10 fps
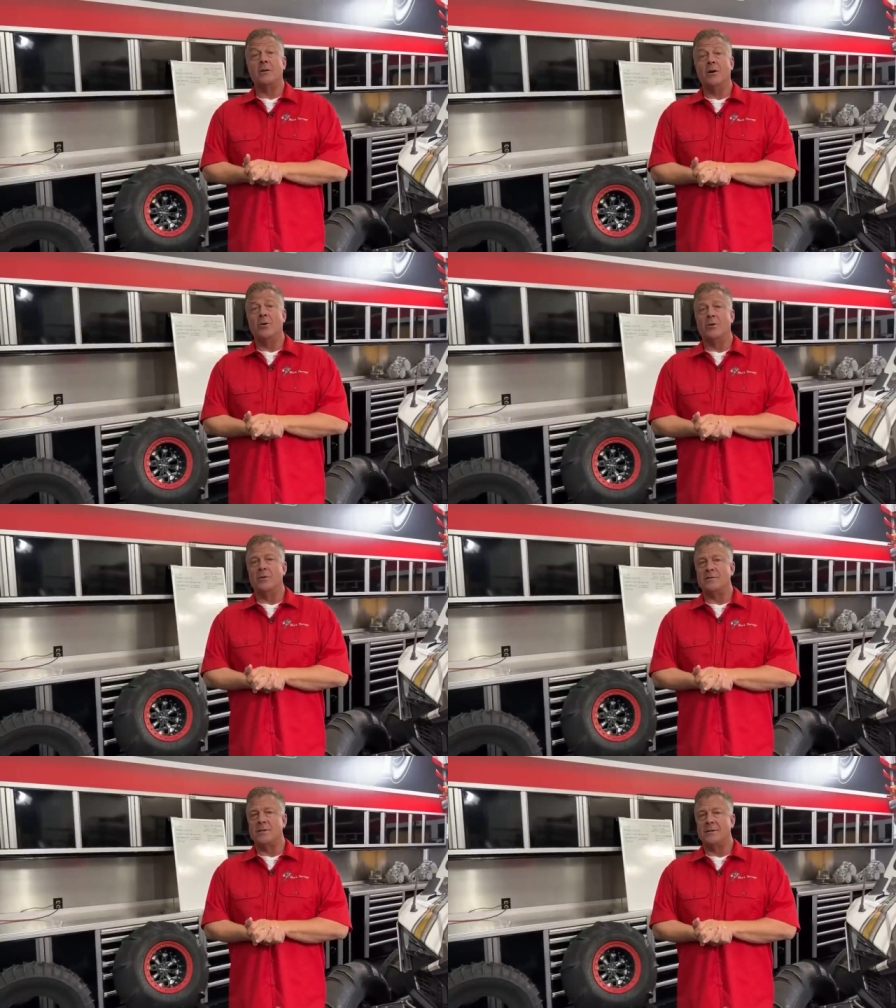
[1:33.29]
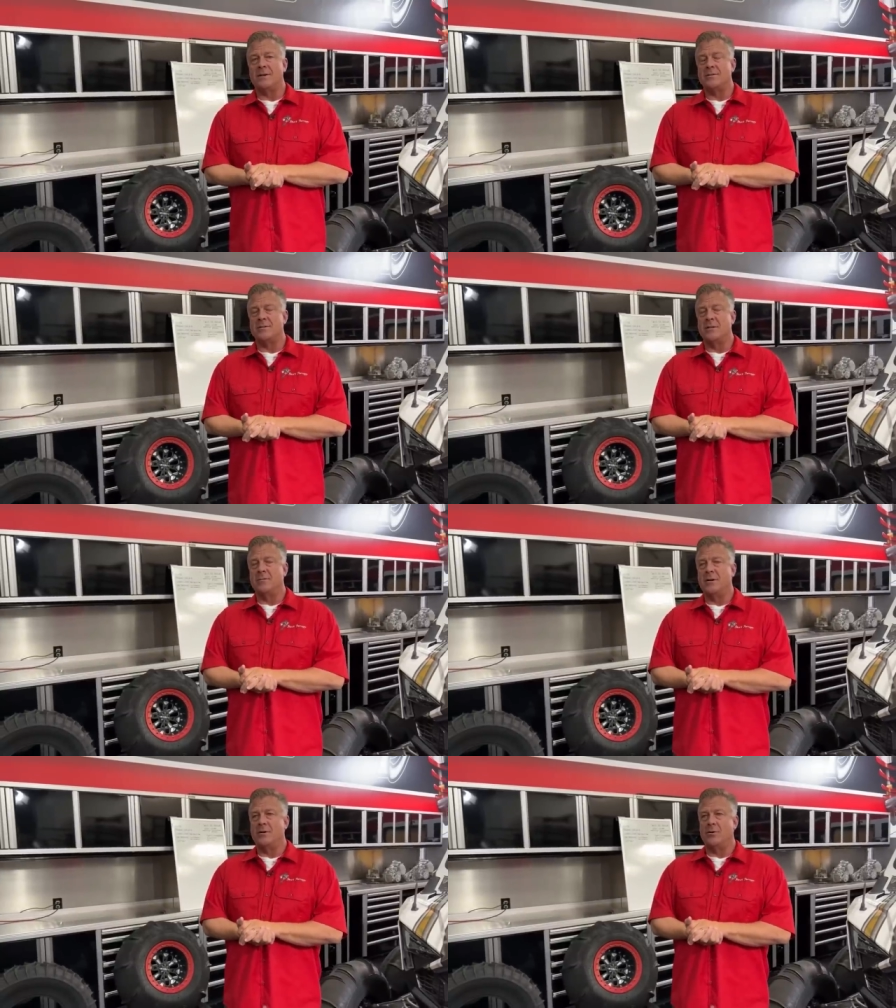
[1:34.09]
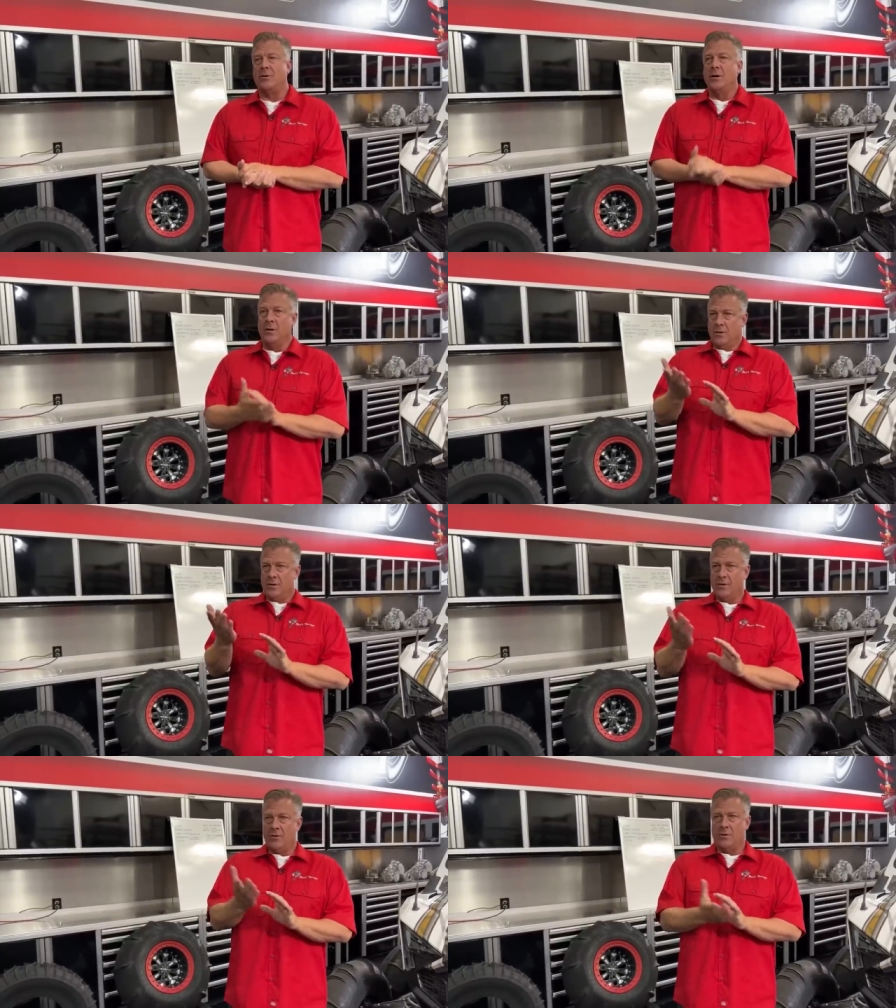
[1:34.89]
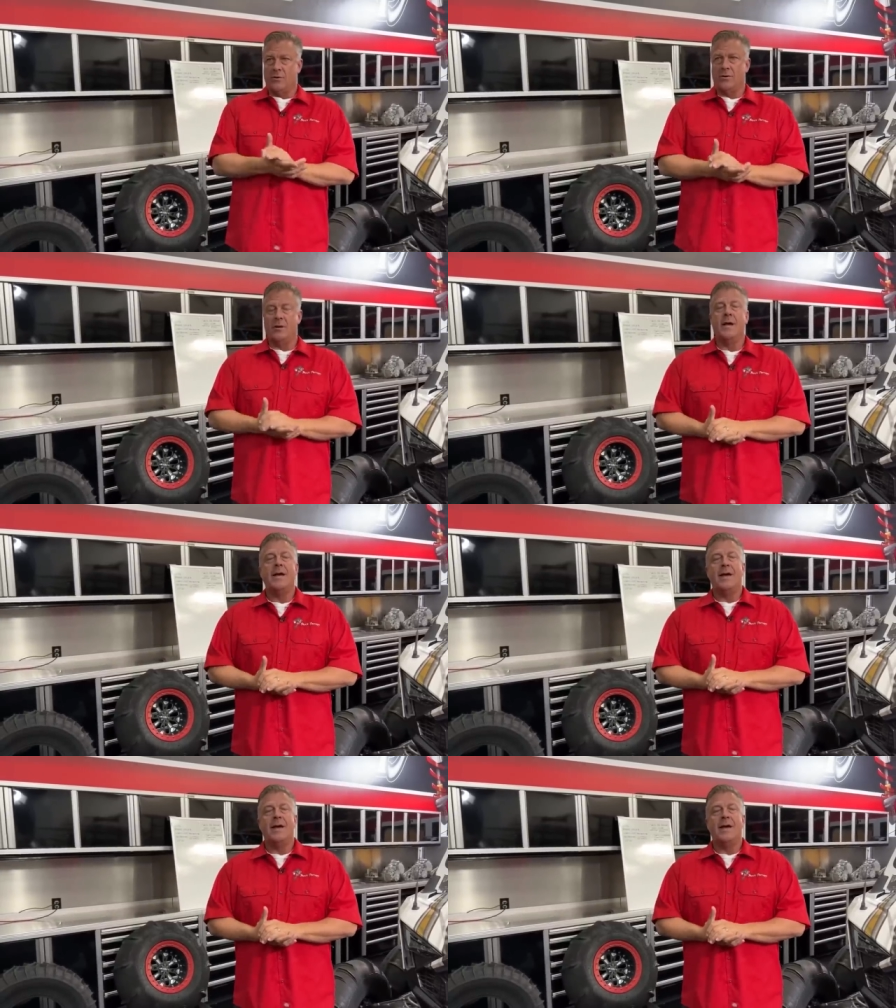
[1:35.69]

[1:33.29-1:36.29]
the owner of Sand Tires Unlimited, or the old owner,